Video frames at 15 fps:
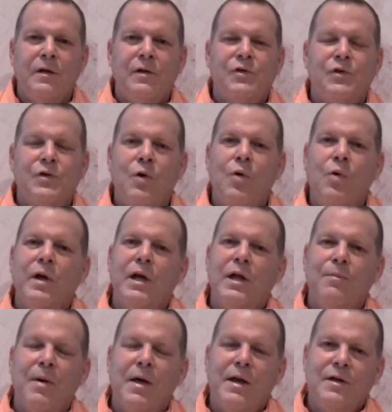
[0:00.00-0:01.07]
So
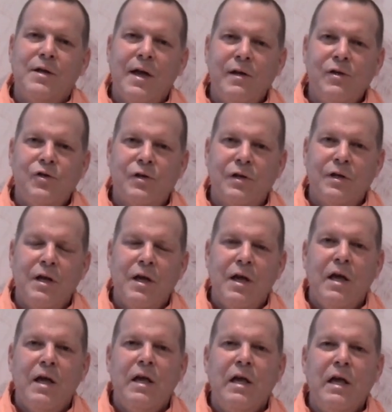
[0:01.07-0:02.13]
in meditation,
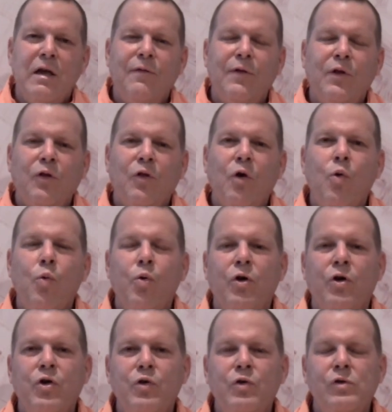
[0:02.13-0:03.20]
even though we're
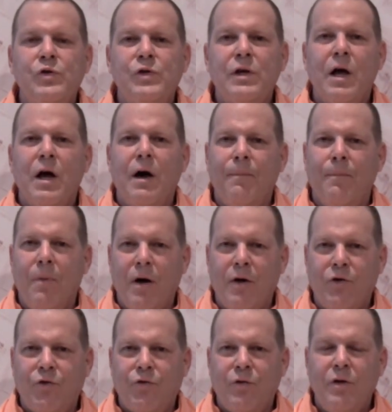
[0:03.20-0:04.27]
using a
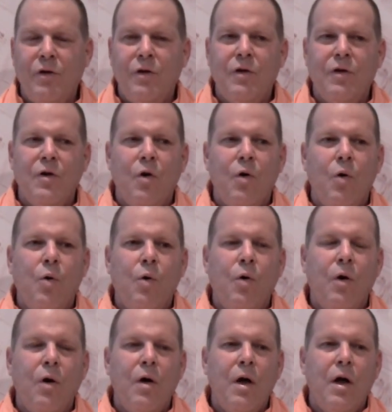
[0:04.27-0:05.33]
mantra
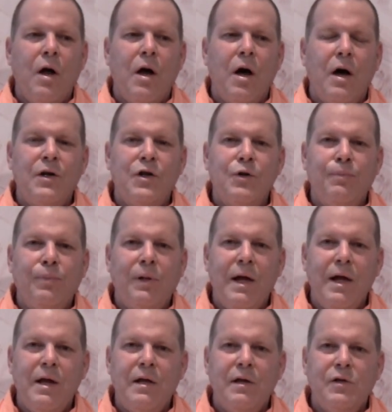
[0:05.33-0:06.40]
or
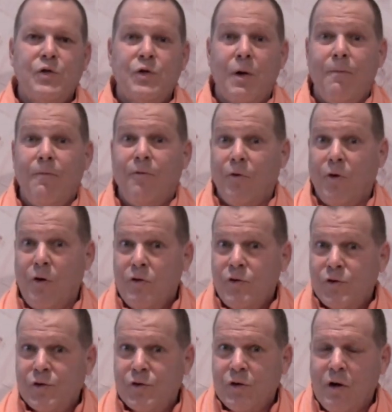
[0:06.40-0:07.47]
contemplating some
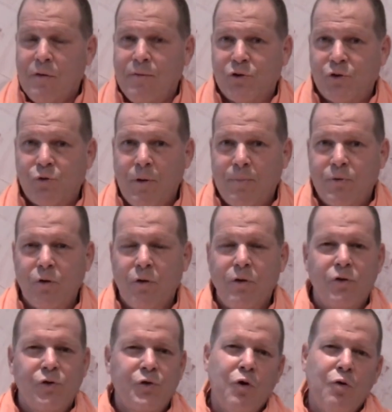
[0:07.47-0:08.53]
verse of a scripture,
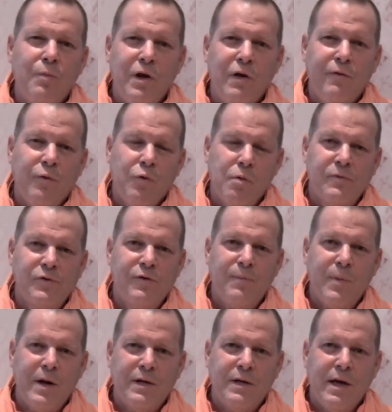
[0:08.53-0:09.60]
there are so many forms of
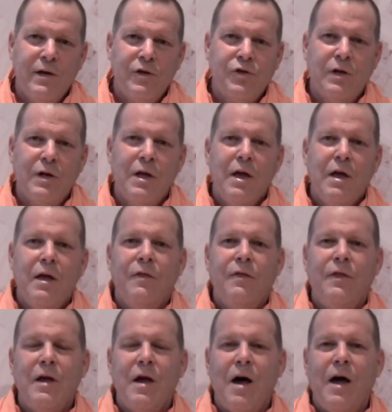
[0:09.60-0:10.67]
meditation,
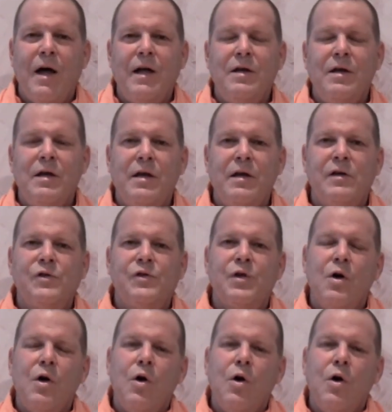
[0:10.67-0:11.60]
the idea is